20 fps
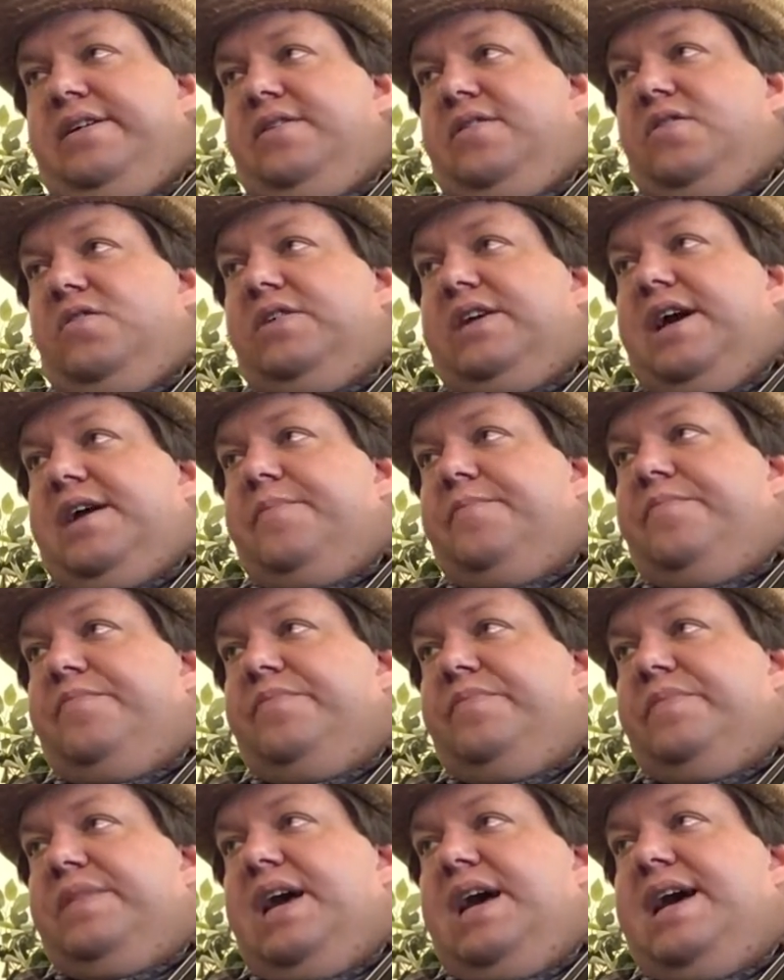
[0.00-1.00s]
Okay,
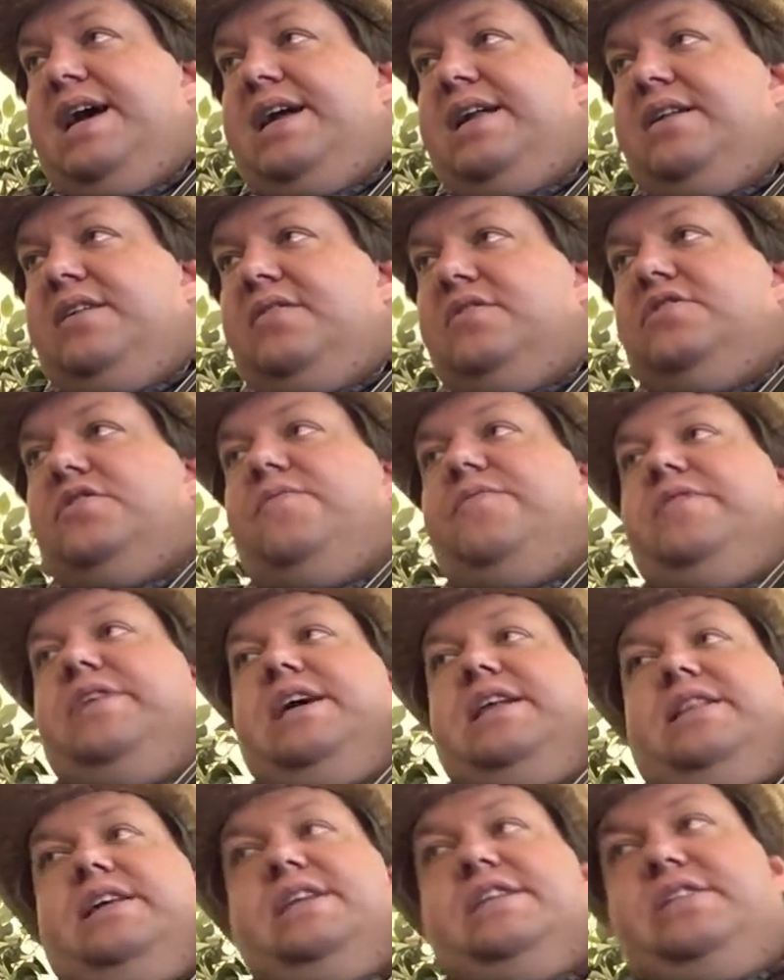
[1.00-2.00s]
then don't
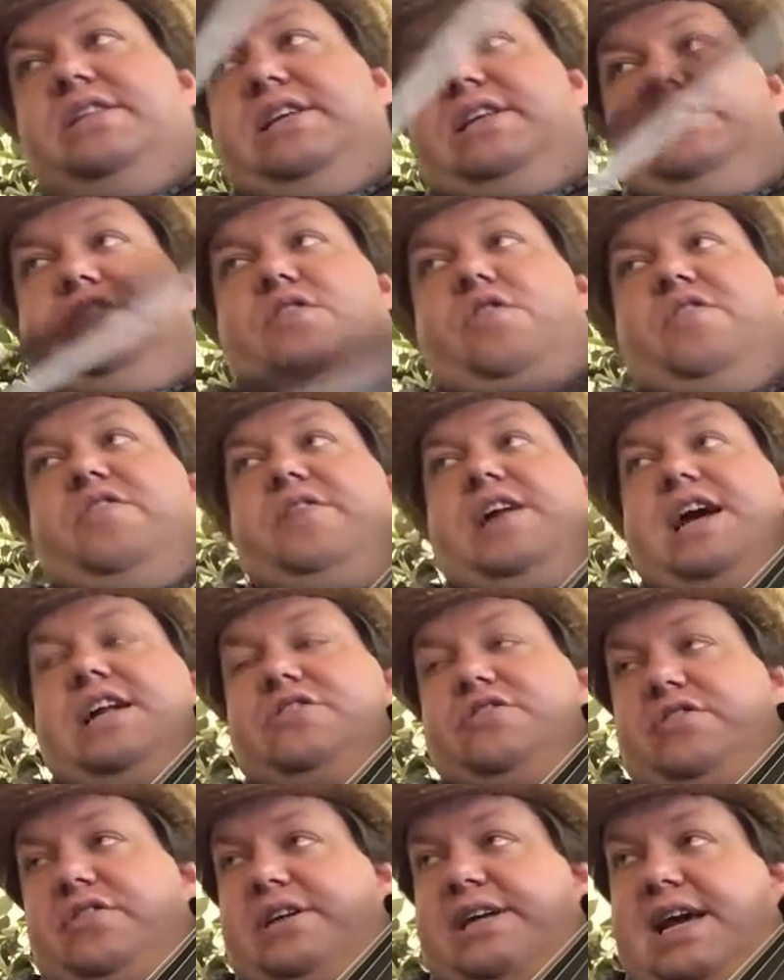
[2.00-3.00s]
forget that these go
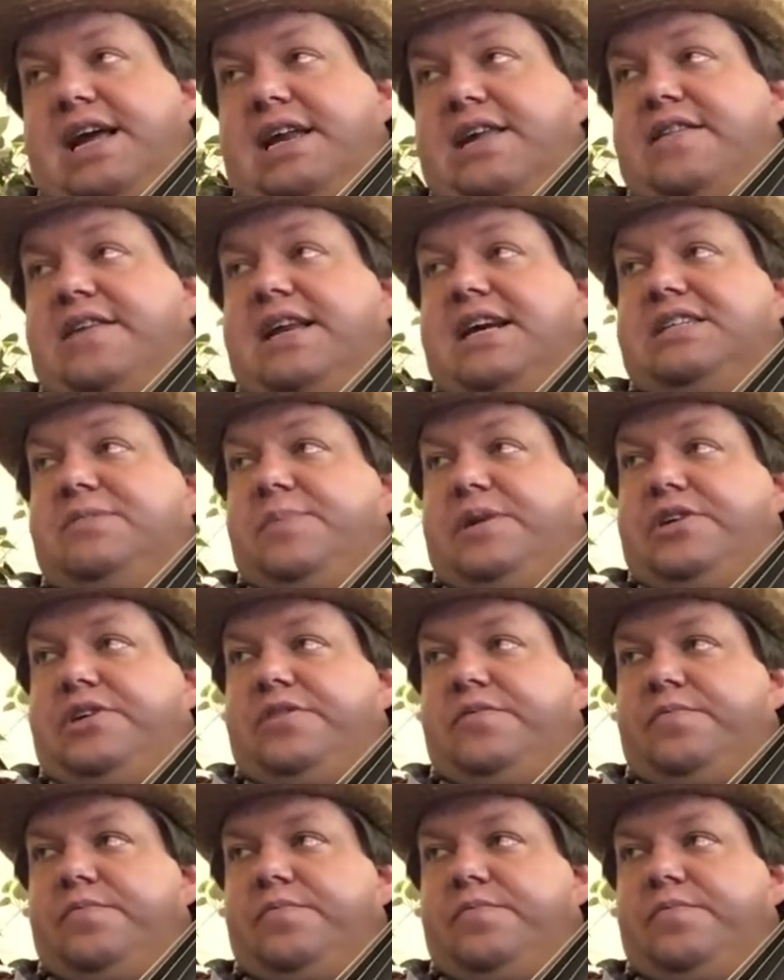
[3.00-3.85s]
natural again in the next measure.